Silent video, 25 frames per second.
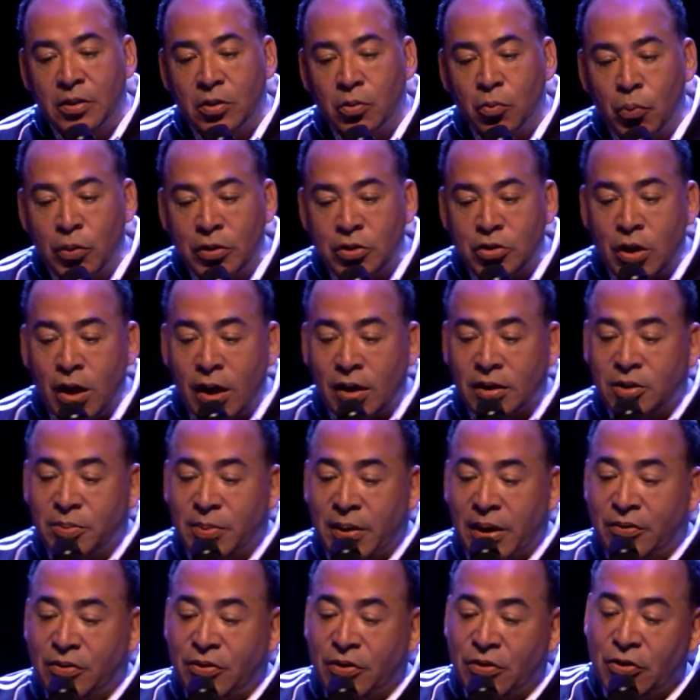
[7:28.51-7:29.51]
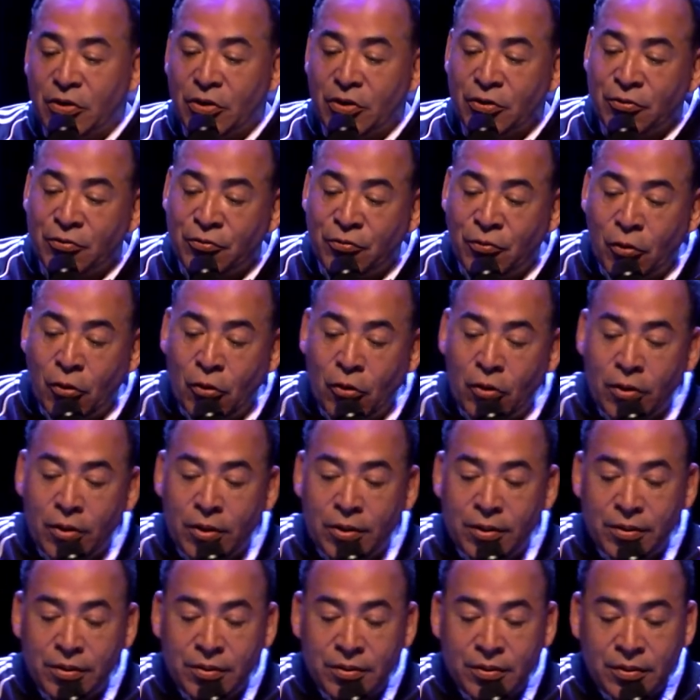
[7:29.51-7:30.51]
we talked about that there are
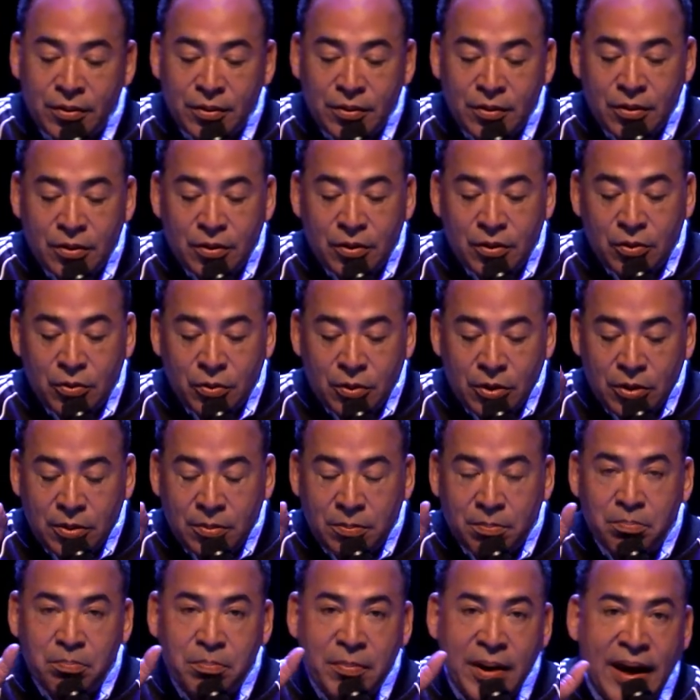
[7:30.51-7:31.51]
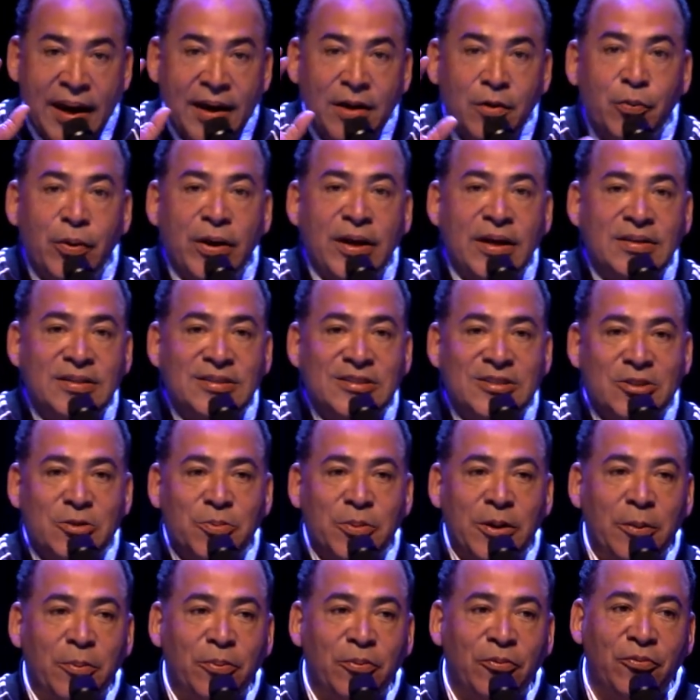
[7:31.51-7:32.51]
four main reasons
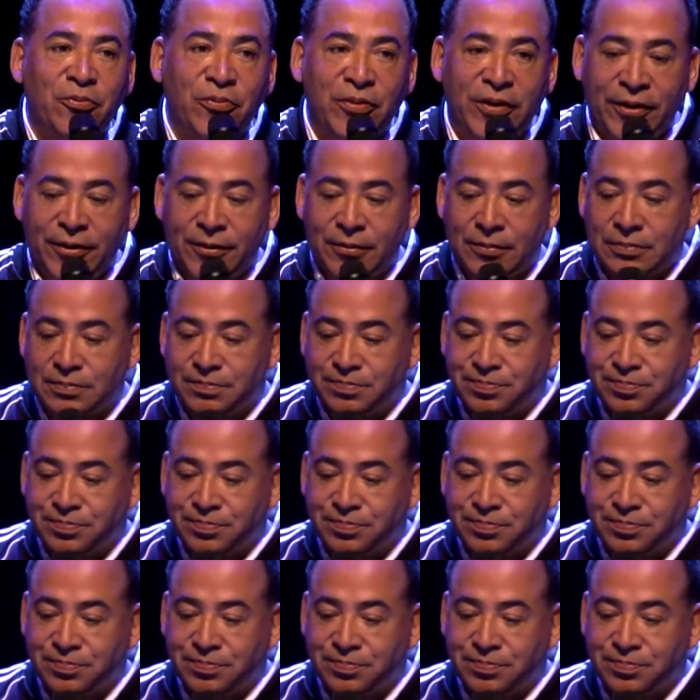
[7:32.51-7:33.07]
people fear.